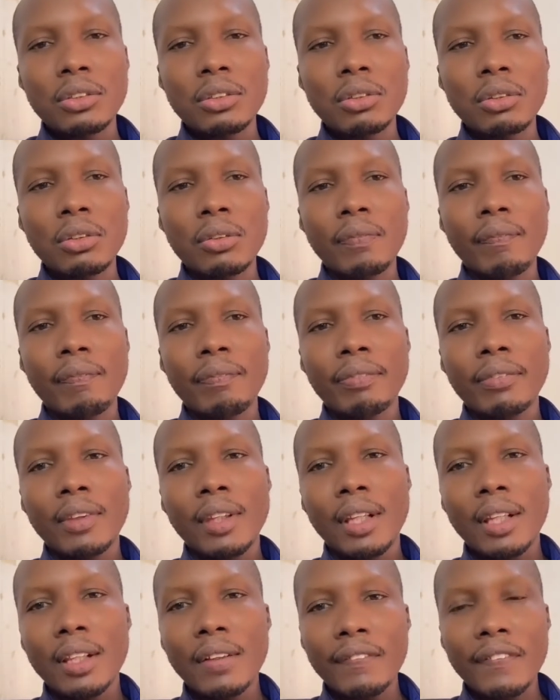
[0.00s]
So,
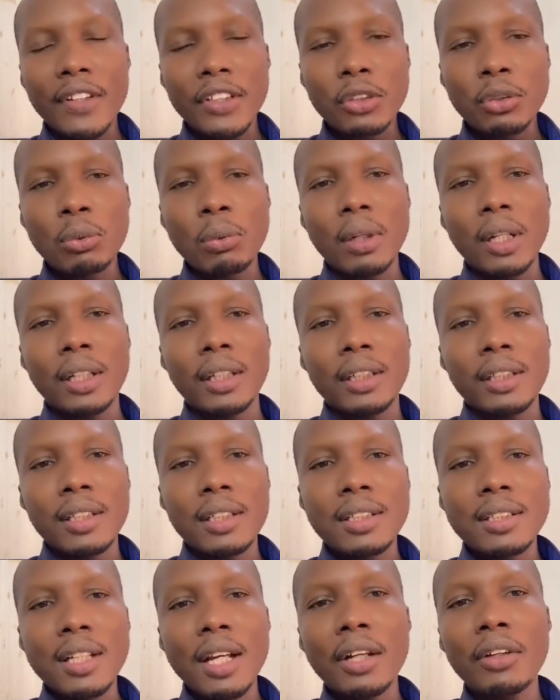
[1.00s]
the first one
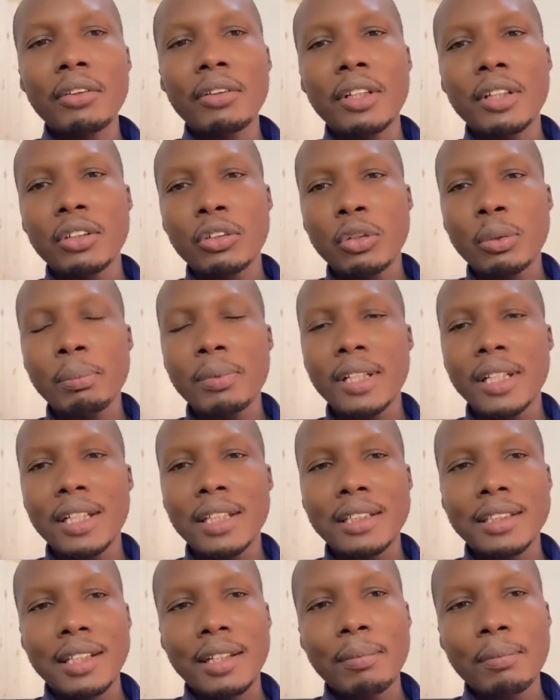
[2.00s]
is handling
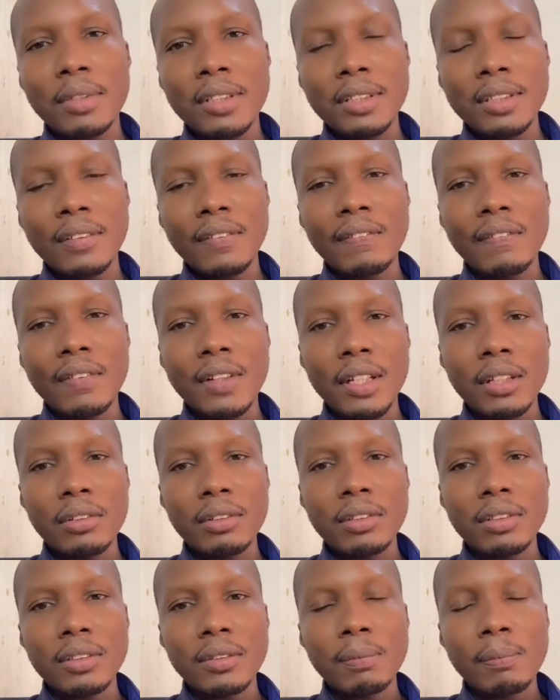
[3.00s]
duplicates and missing
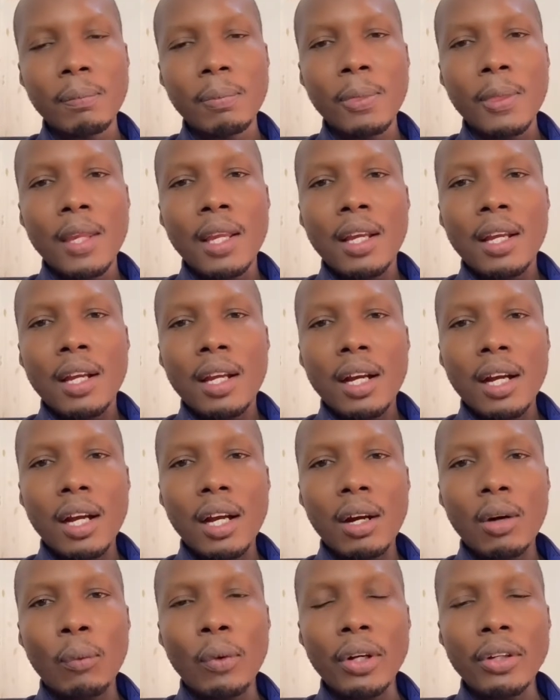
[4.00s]
values.
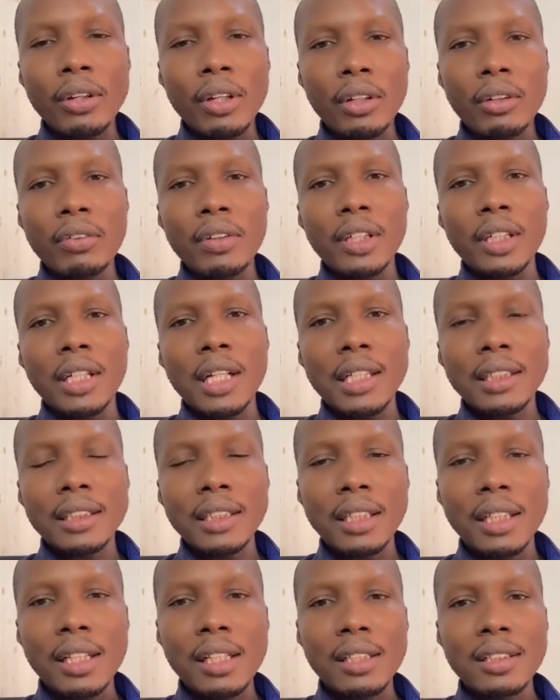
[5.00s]
When you're doing
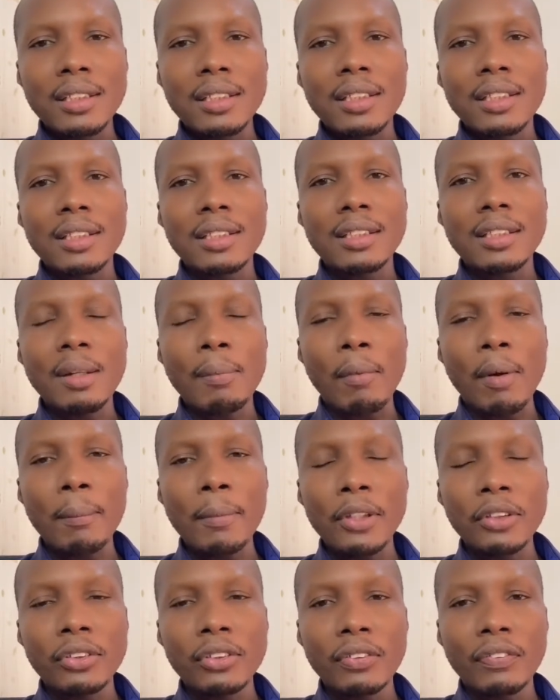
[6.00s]
data analysis, the
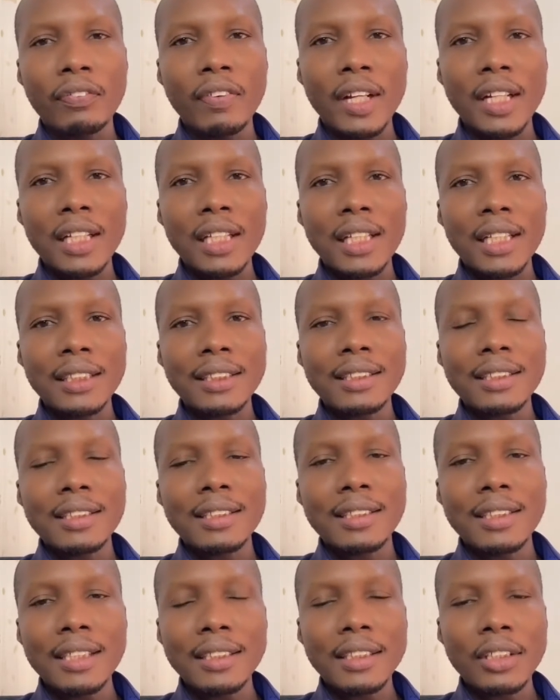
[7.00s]
moment you find that
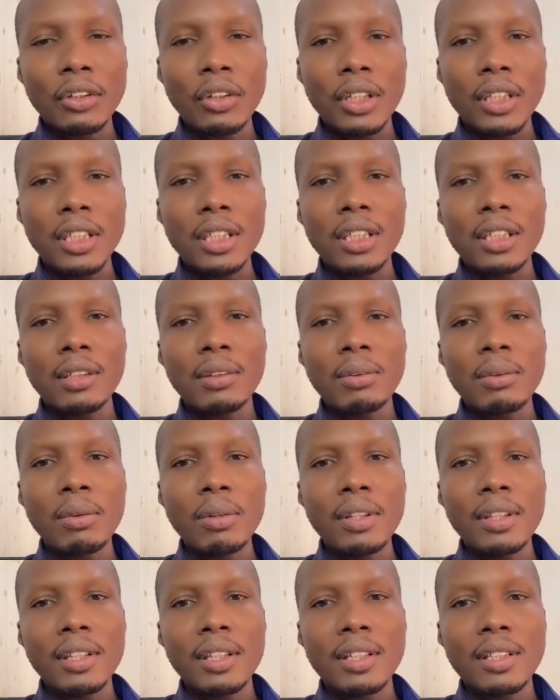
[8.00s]
the data you're dealing
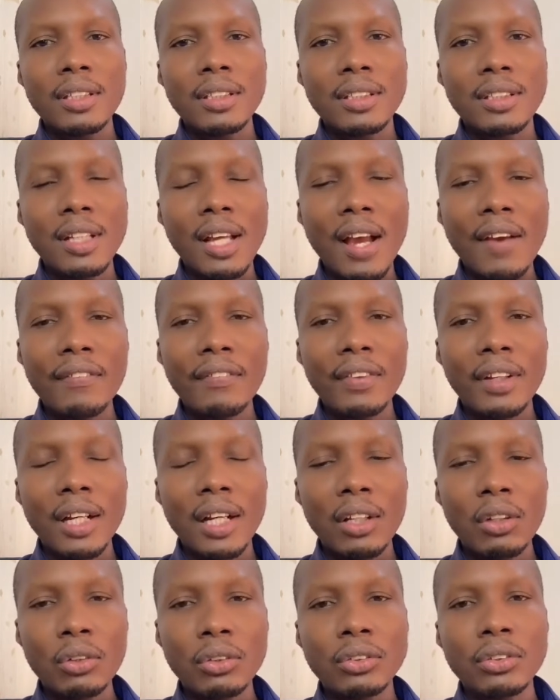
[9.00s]
with is having
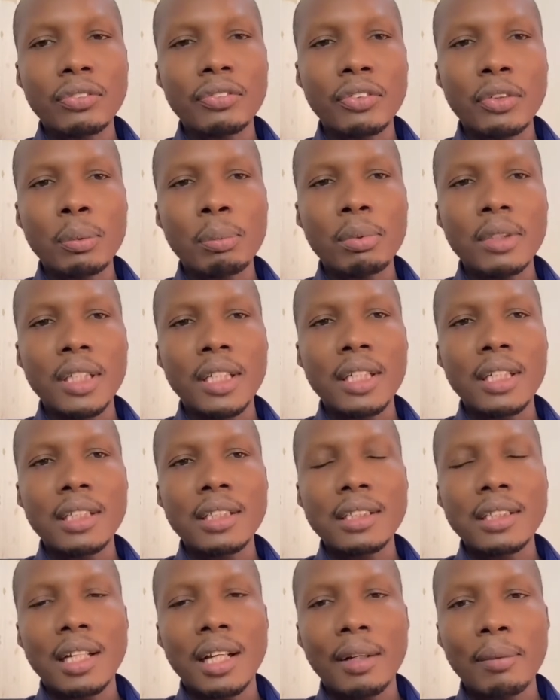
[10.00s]
a lot of
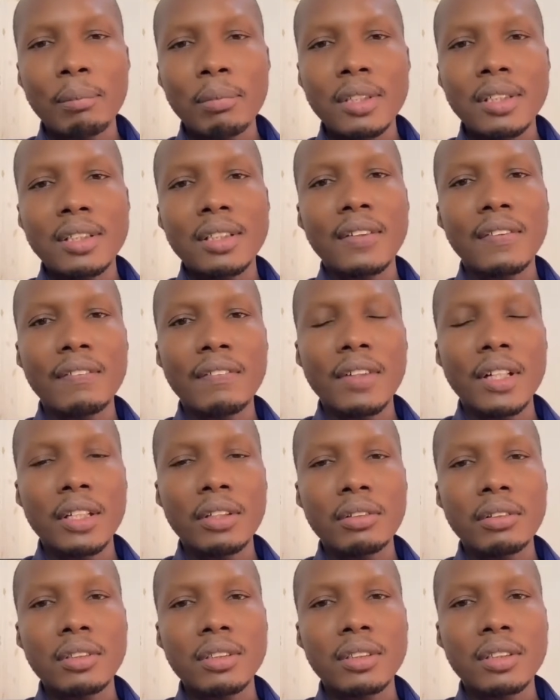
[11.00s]
duplicates and missing
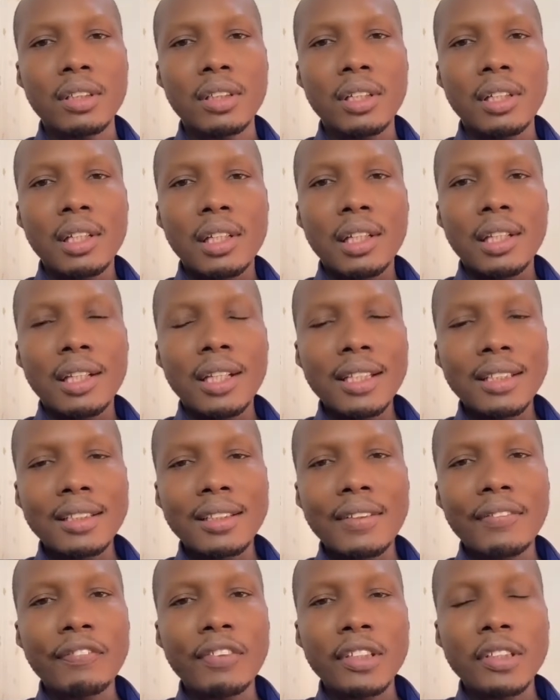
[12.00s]
values, that's
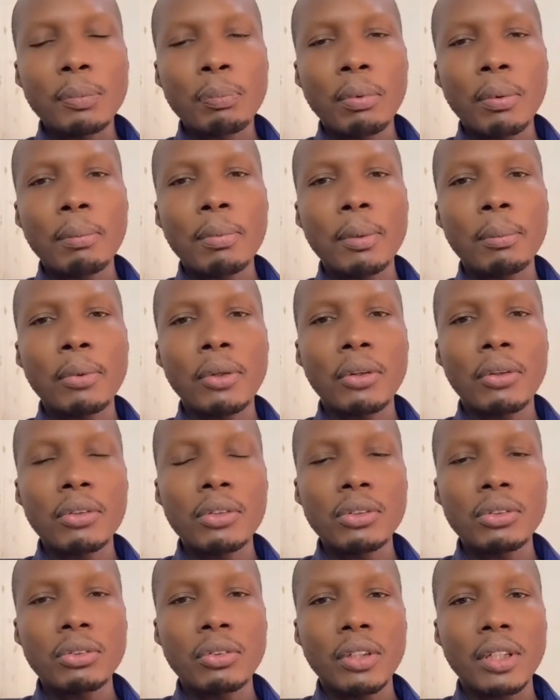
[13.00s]
the first problem you're
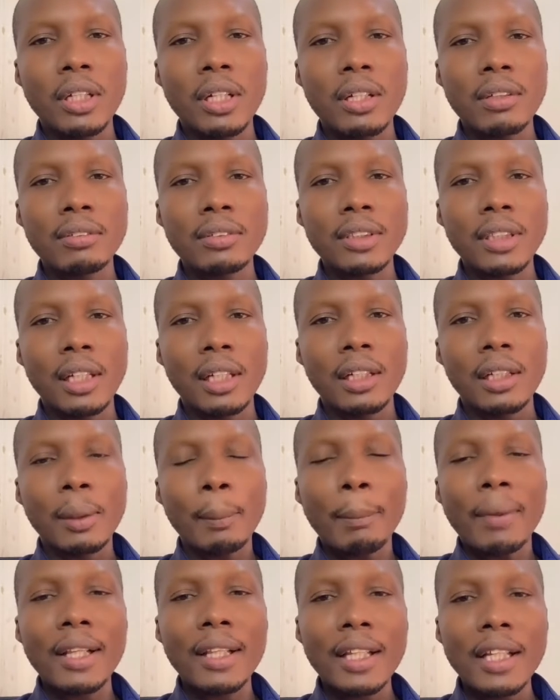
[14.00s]
going to encounter.
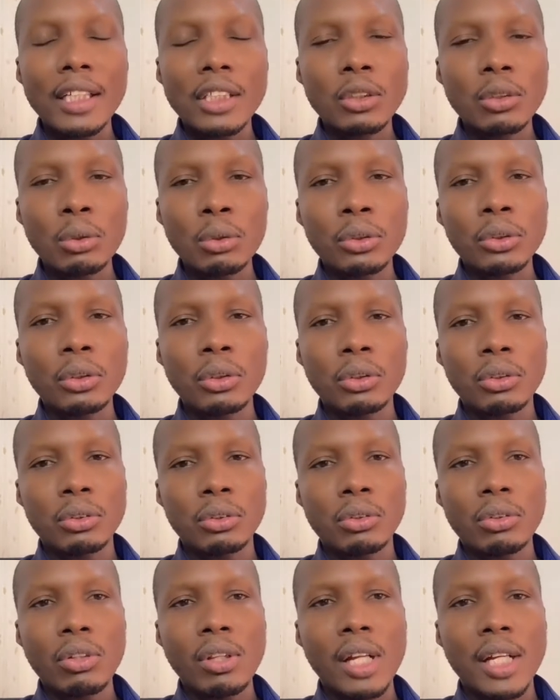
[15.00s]
But there are
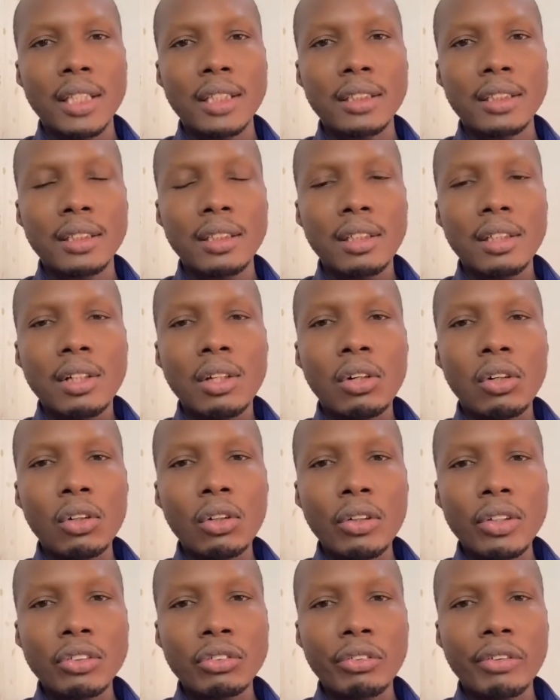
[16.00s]
solutions to that.
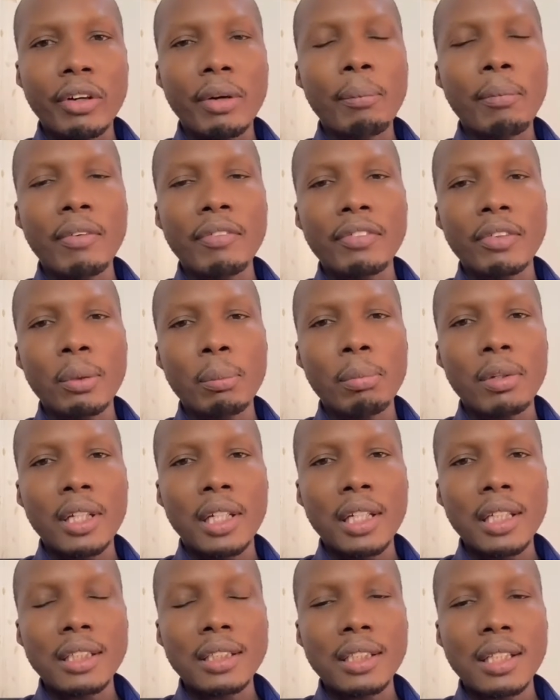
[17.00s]
Always we remove
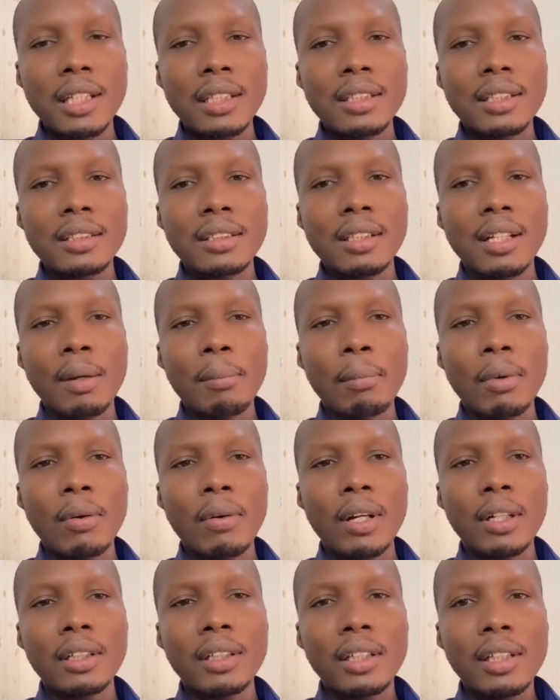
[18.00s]
duplicates, that is number
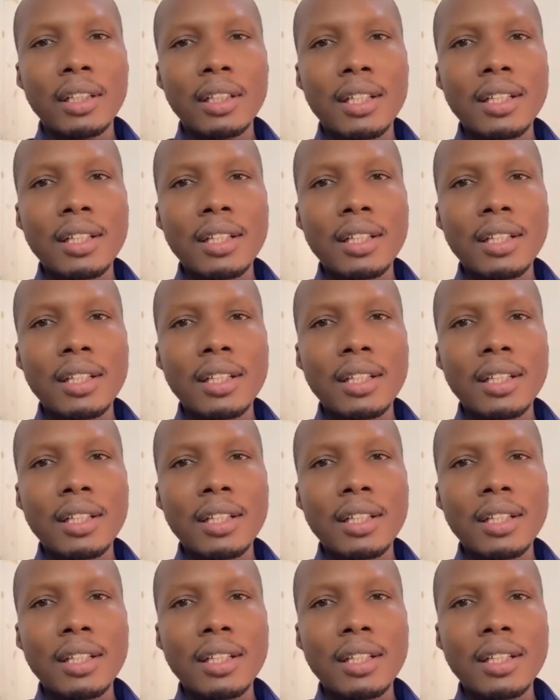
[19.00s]
one.